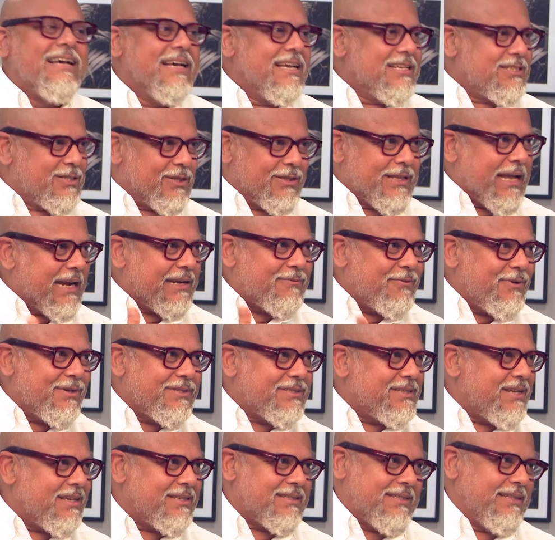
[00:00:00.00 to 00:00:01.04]
Mm. So that
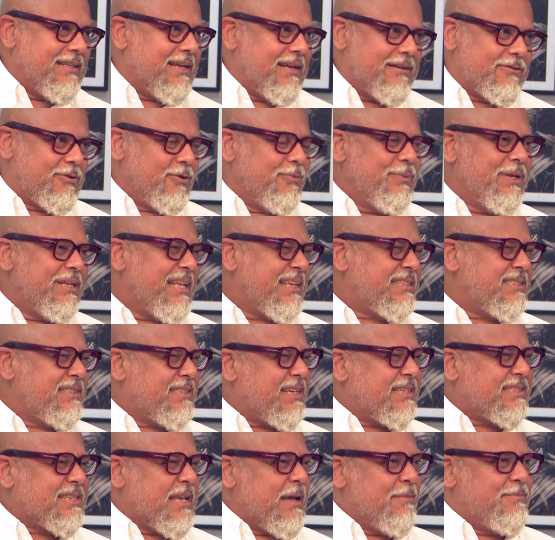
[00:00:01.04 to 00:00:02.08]
was just, to me, that's
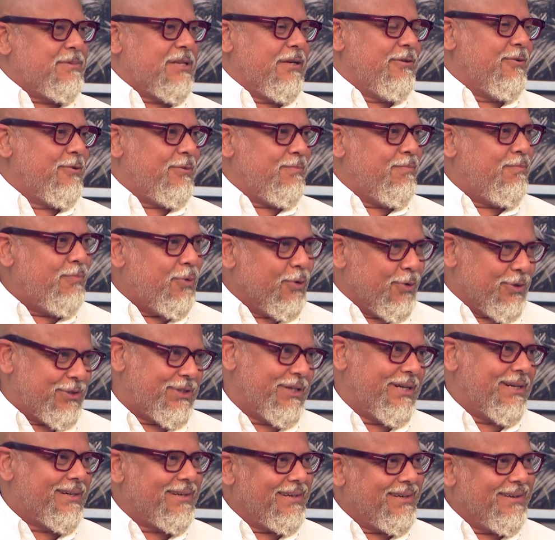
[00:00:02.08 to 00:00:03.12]
just absolute
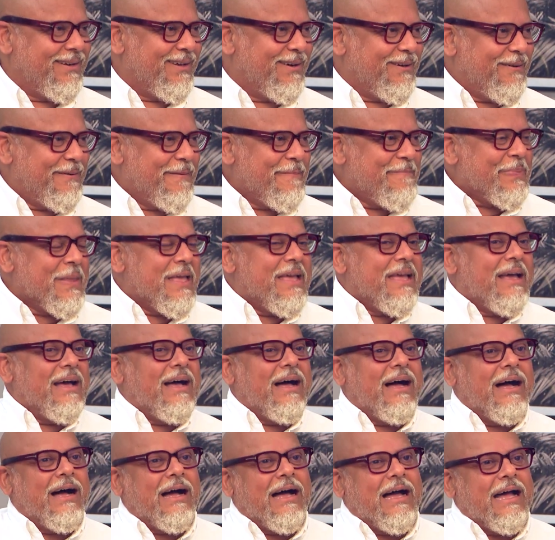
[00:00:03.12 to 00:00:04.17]
yeah, you know?
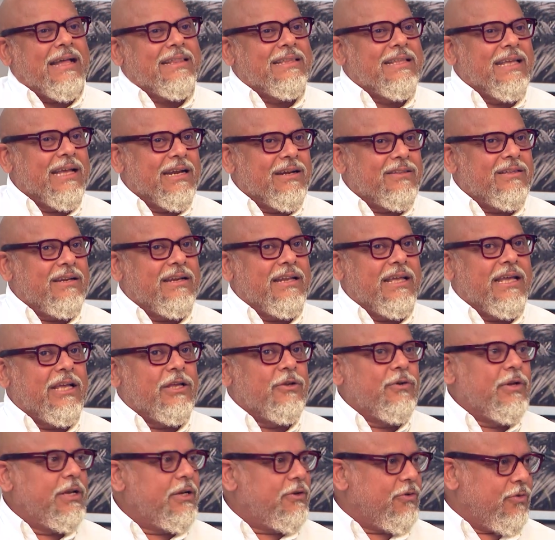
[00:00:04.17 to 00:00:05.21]
uh, at the end of the day,
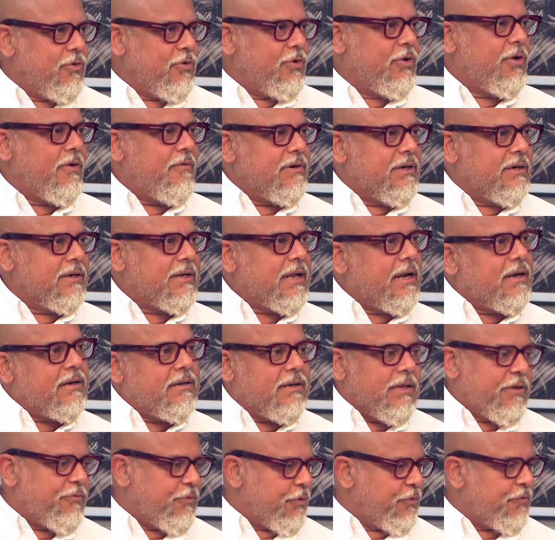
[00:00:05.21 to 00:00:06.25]
you need to do your work,
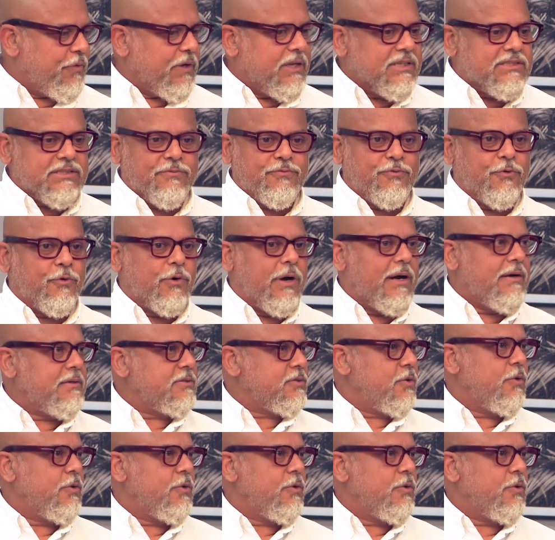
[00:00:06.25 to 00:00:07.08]
and if you finish in four hours,